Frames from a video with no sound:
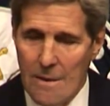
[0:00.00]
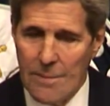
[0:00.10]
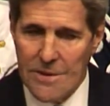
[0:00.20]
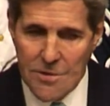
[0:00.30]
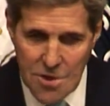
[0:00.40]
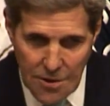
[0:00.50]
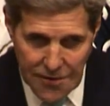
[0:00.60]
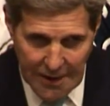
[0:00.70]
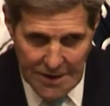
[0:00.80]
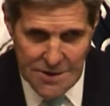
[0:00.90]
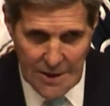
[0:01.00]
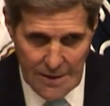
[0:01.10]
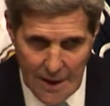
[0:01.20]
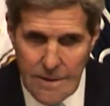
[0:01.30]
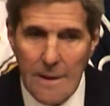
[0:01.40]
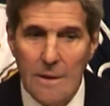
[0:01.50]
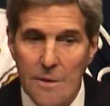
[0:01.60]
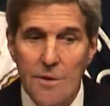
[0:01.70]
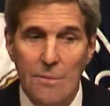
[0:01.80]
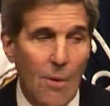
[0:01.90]
But the truth is that nothing
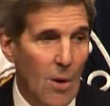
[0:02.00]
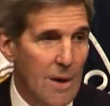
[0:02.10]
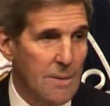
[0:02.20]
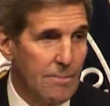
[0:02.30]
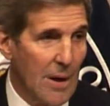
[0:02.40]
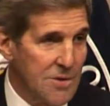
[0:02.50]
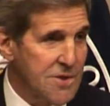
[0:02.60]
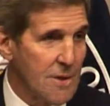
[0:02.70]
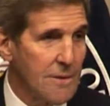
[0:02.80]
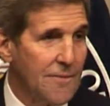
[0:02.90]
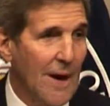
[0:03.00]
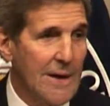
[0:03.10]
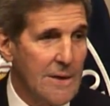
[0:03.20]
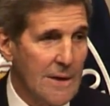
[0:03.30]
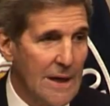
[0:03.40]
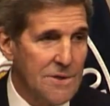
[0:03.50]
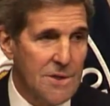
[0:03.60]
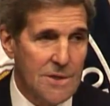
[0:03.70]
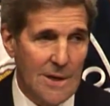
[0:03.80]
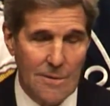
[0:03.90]
could do more to bolster the fight
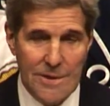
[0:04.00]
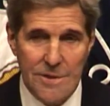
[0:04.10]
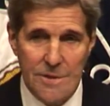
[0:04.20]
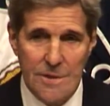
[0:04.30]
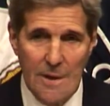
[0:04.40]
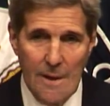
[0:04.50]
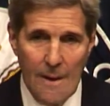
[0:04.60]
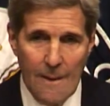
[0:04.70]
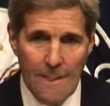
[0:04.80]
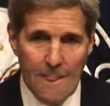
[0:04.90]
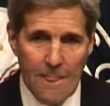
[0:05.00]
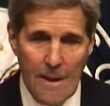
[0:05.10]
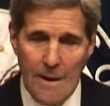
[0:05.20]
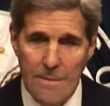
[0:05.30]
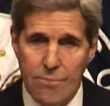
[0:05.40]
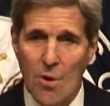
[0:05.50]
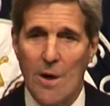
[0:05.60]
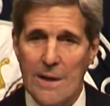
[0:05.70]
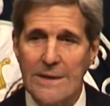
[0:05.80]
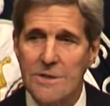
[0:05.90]
against the terrorists than a
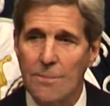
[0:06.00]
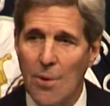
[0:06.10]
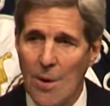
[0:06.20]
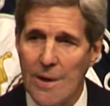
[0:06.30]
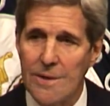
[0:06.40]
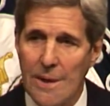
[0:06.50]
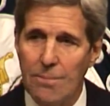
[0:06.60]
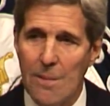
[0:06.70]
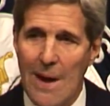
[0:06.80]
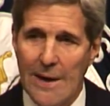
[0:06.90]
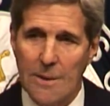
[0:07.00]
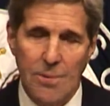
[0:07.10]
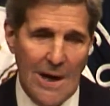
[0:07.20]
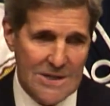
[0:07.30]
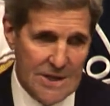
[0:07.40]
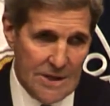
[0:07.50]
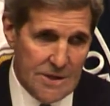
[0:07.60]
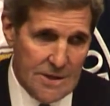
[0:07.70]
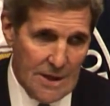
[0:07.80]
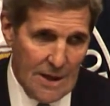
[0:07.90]
broadly supported diplomatic
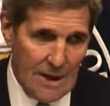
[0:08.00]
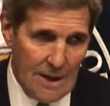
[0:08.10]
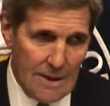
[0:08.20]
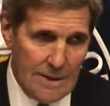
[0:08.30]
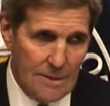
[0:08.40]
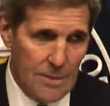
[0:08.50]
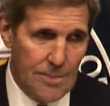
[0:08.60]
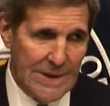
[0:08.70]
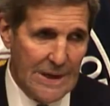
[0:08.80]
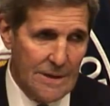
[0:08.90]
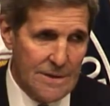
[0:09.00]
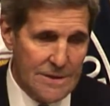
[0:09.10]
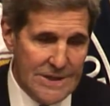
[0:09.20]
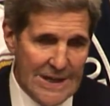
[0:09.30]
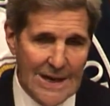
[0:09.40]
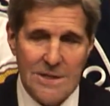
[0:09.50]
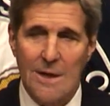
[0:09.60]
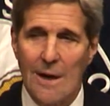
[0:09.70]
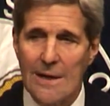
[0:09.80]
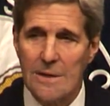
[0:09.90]
process that would begin to
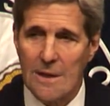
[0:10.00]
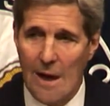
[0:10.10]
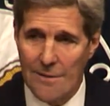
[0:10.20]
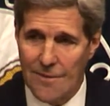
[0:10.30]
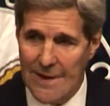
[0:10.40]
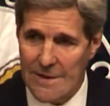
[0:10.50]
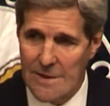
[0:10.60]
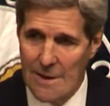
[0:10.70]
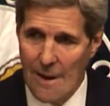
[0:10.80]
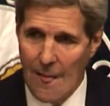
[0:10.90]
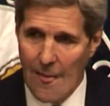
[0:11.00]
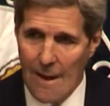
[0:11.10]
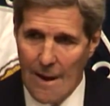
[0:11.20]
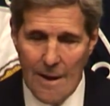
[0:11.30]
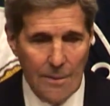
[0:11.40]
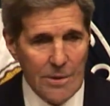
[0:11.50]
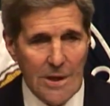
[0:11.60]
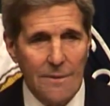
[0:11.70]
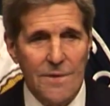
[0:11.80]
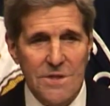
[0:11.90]
de-escalate the conflict and that
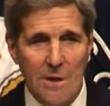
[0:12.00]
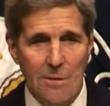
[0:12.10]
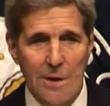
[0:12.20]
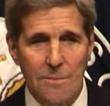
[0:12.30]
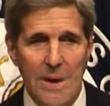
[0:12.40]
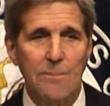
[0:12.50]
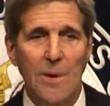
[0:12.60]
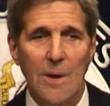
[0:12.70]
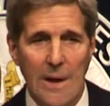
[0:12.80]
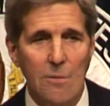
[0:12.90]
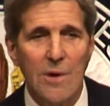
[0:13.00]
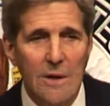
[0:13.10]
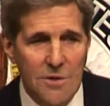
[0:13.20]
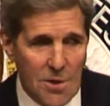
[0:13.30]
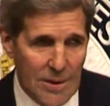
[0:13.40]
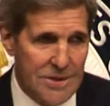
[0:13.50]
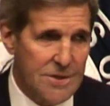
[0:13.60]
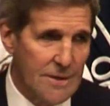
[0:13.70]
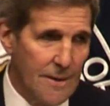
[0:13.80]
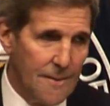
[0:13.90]
would give the Syrian people a real
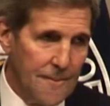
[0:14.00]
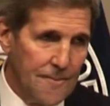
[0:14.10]
choice,